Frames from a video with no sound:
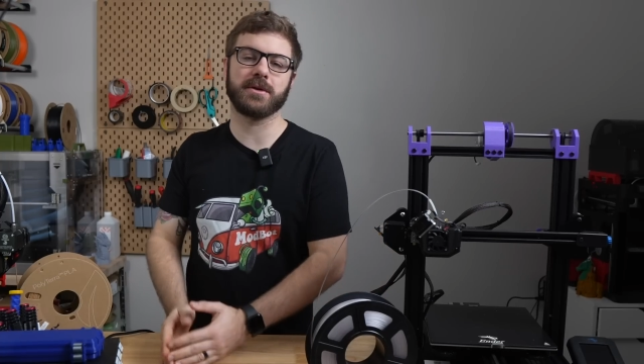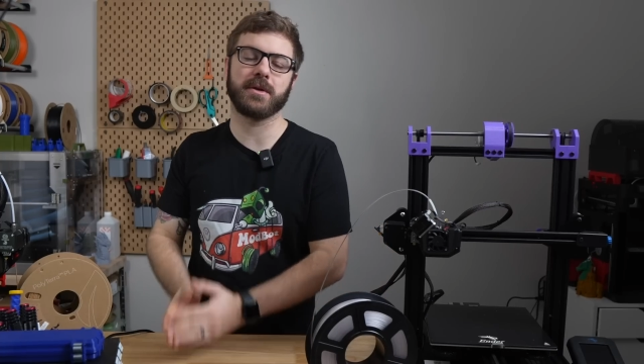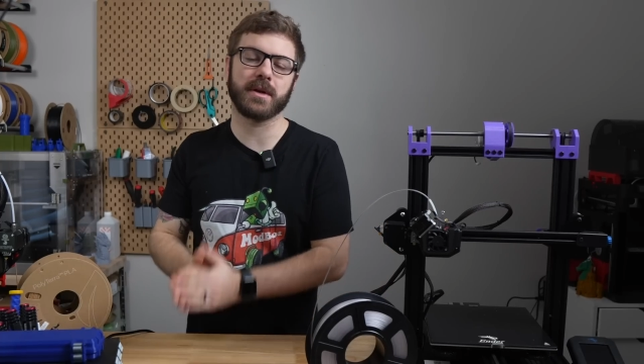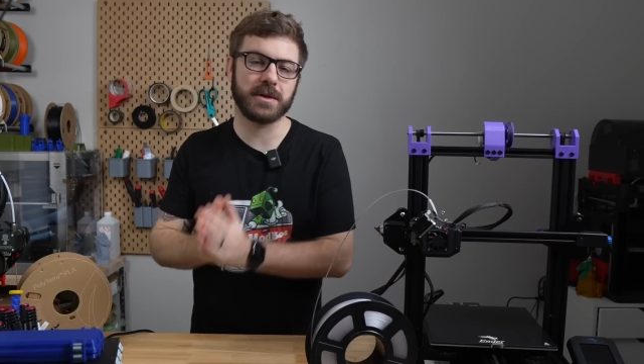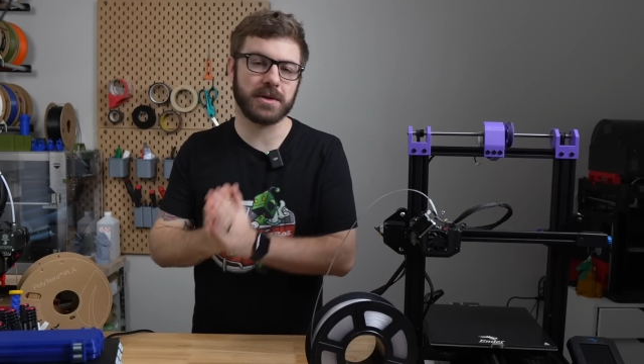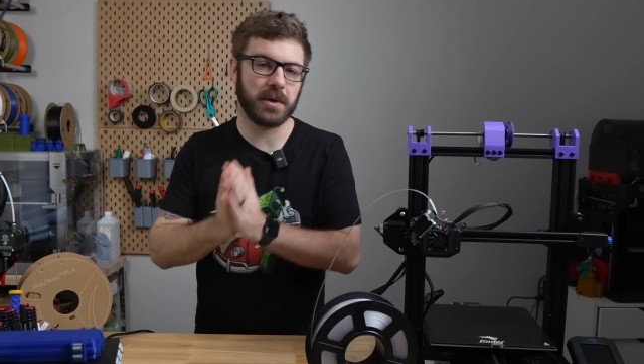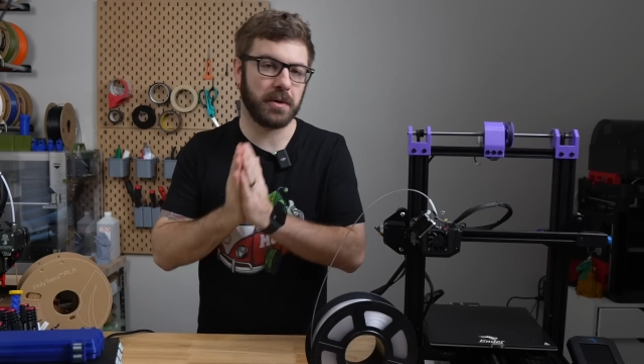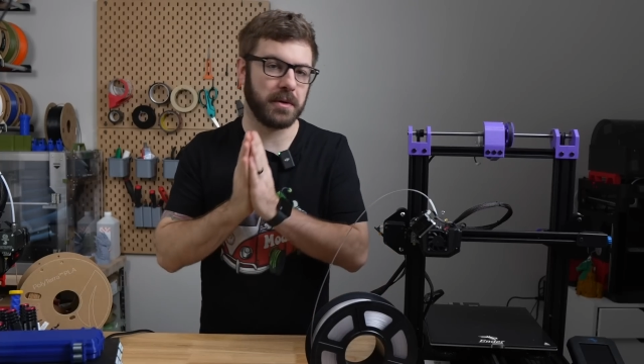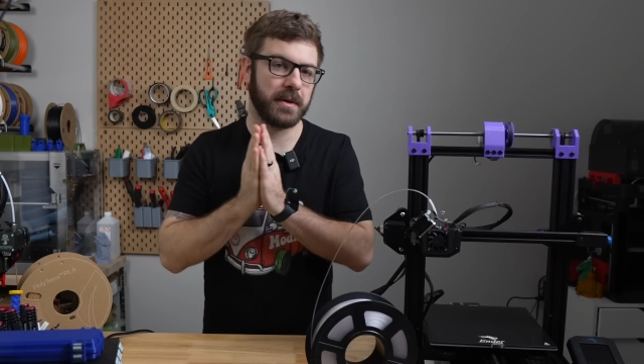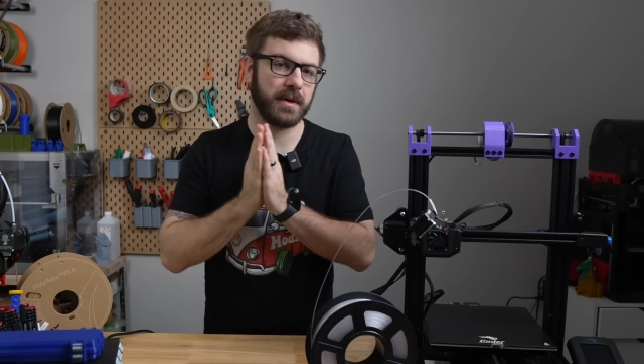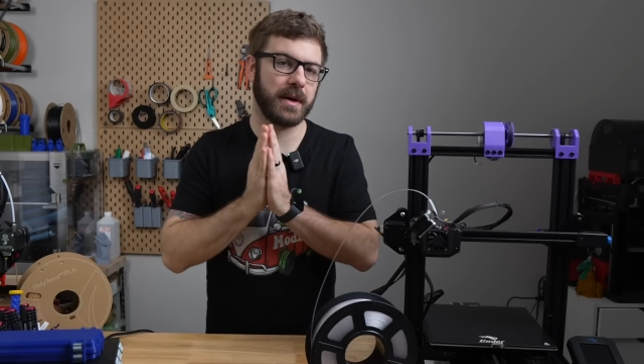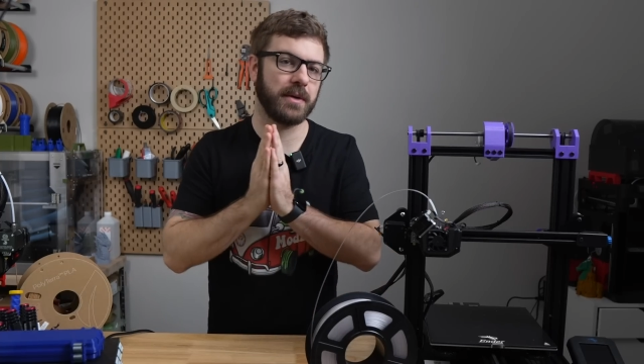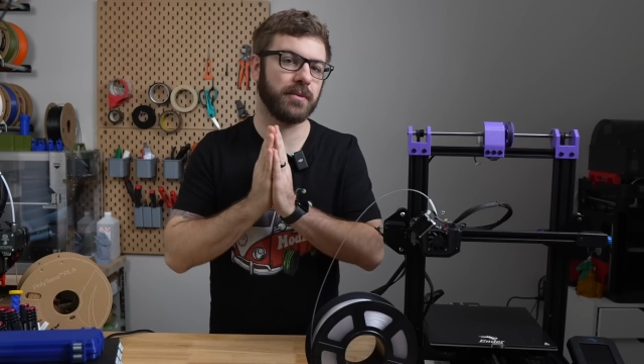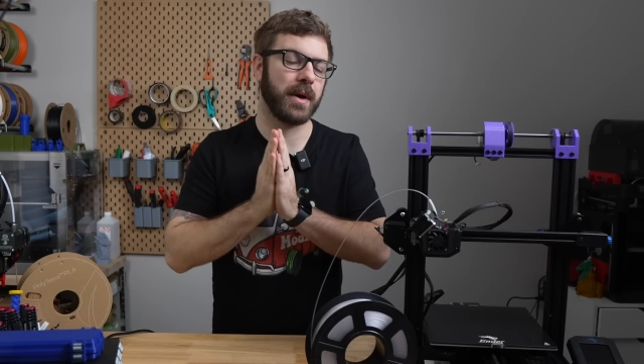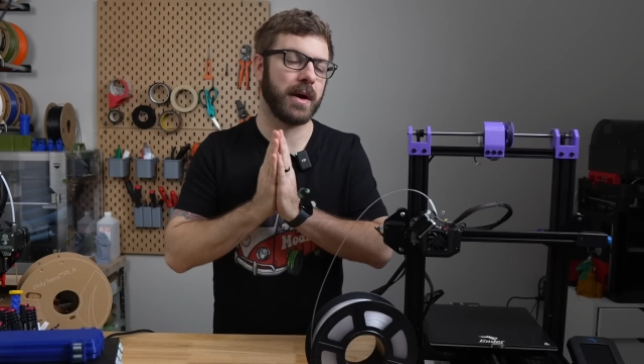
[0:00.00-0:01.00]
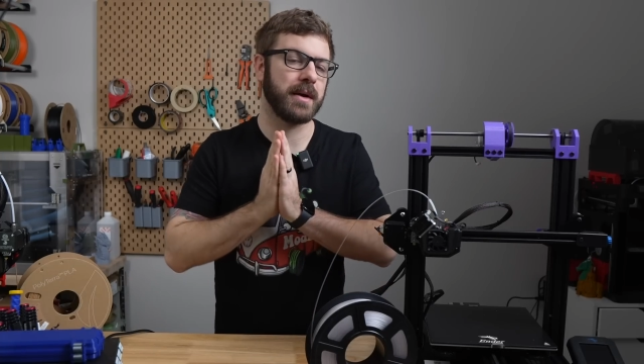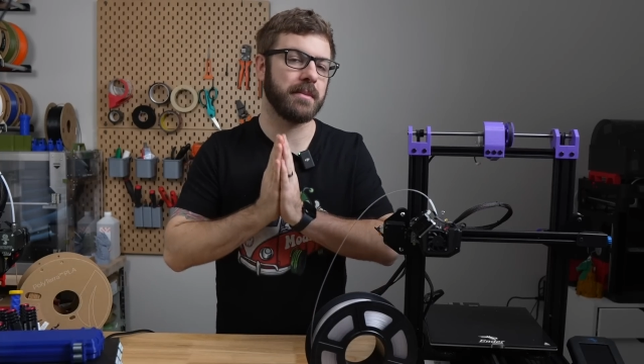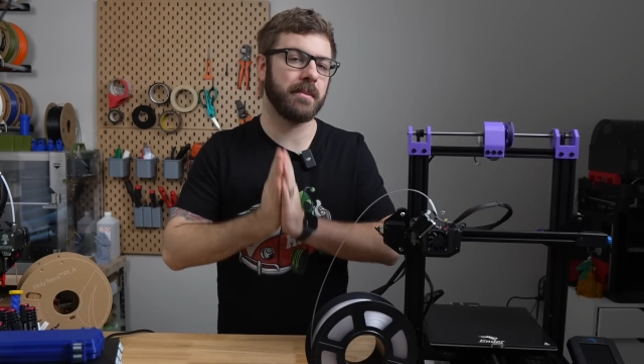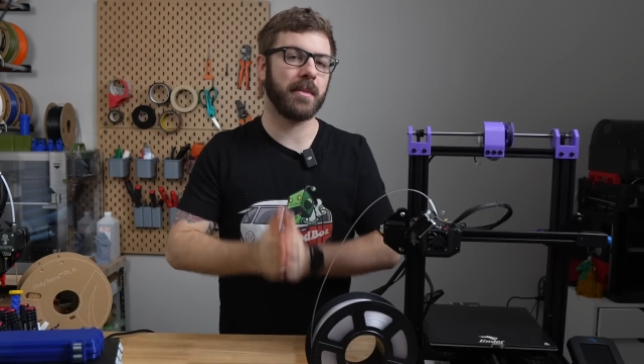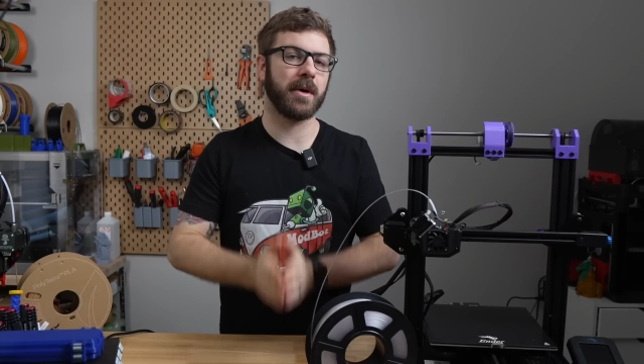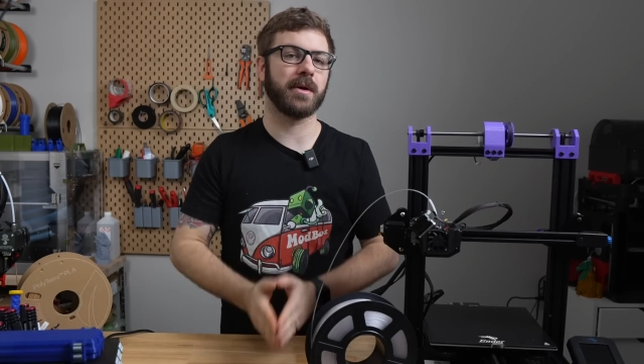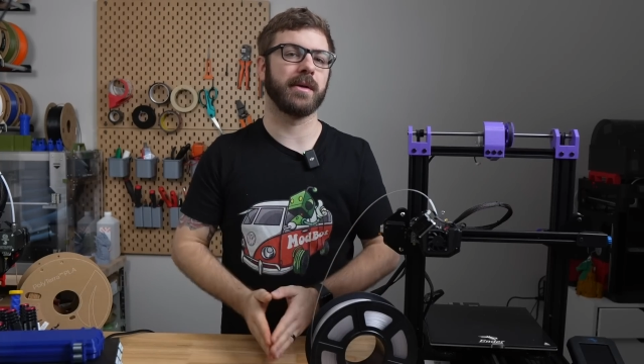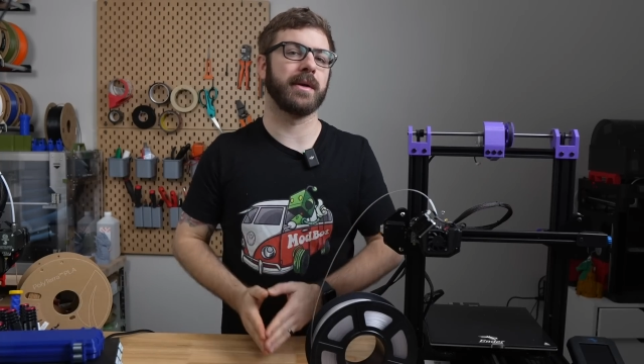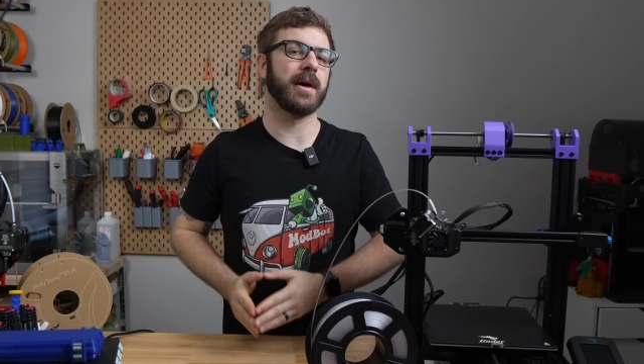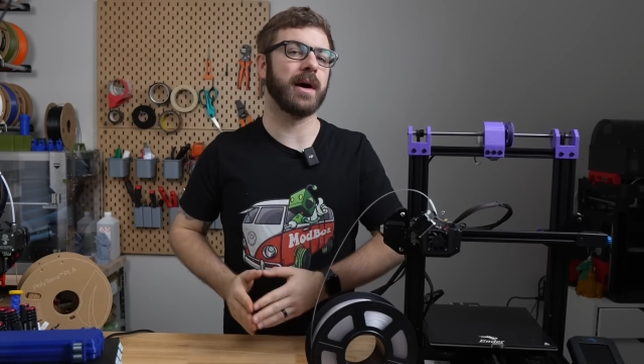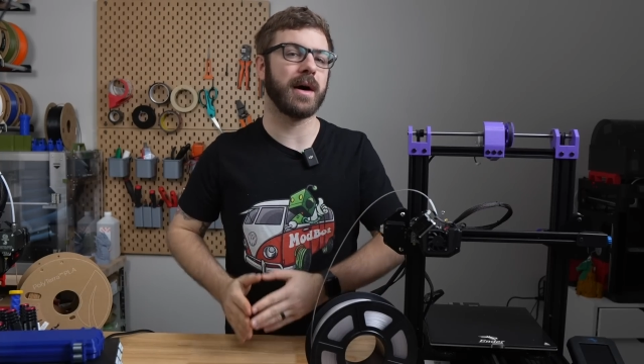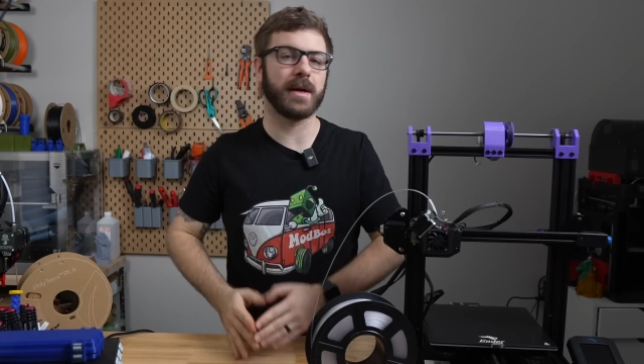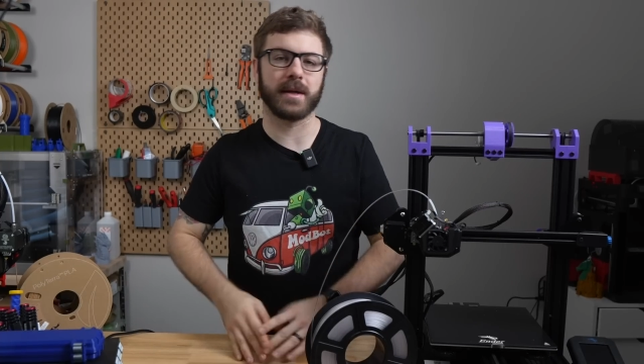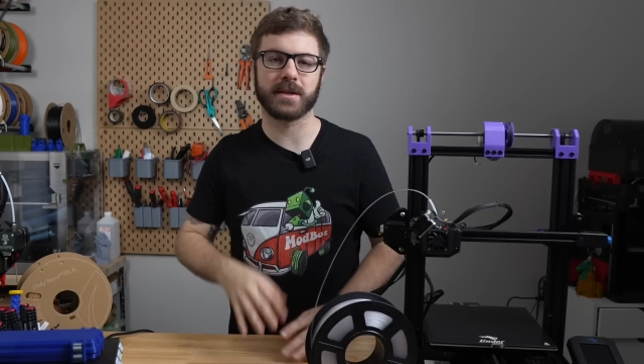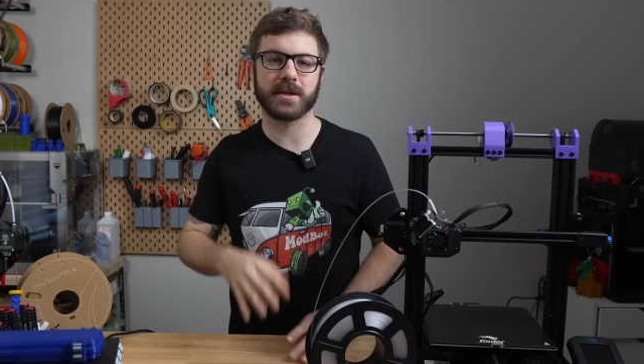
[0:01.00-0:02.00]
you can totally run Marlin
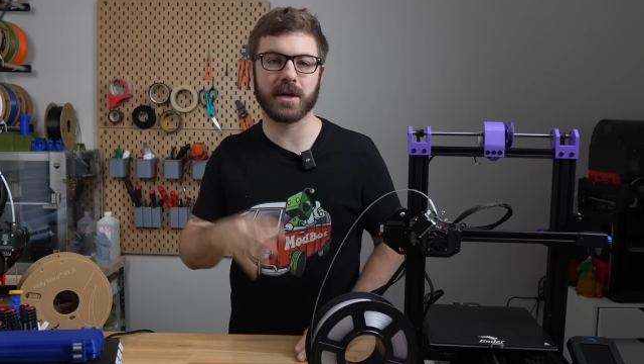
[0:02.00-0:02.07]
on it.